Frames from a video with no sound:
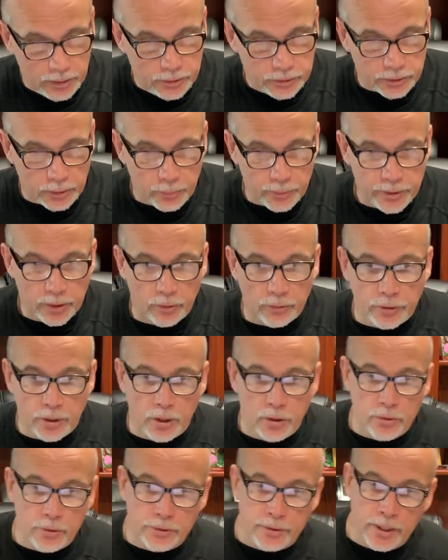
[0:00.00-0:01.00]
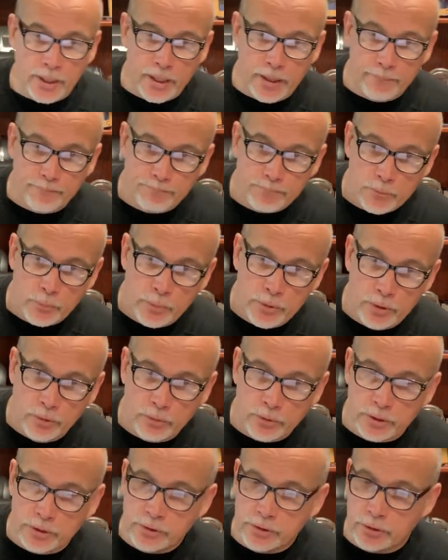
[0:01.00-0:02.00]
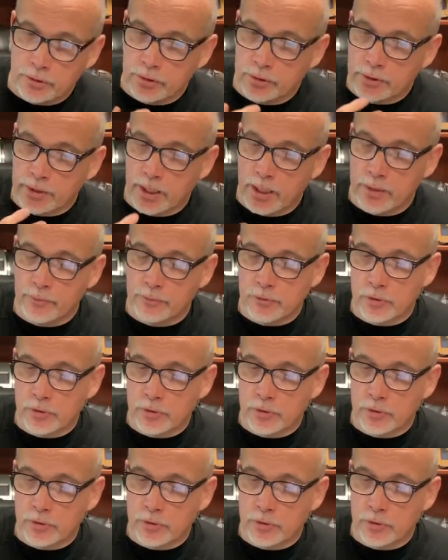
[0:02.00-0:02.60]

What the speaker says: So we don't know the time. We don't consider the time of